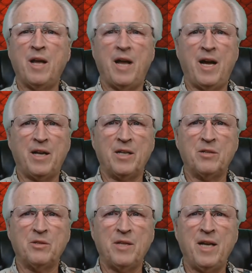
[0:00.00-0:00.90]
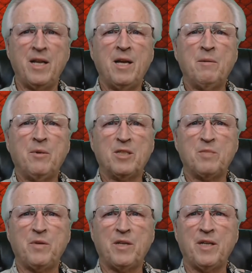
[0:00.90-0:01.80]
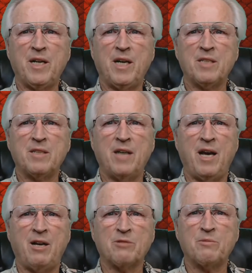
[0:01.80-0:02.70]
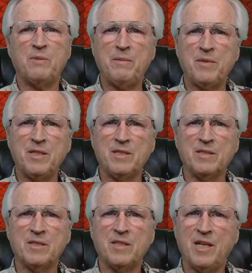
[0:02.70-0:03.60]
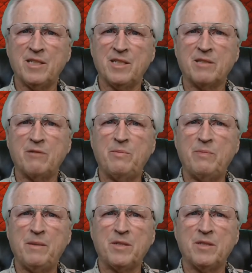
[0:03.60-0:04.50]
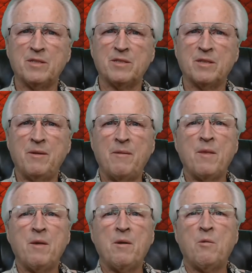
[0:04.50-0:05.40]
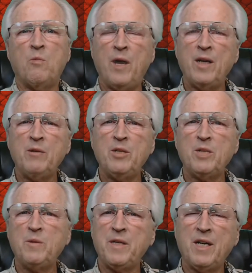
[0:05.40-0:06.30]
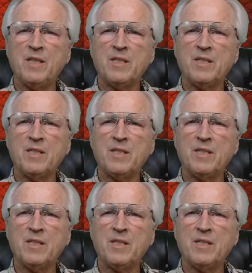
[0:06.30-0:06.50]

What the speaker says: How do you do that? By speaking out to House Republicans. Yes, the Republicans. Why do we speak out to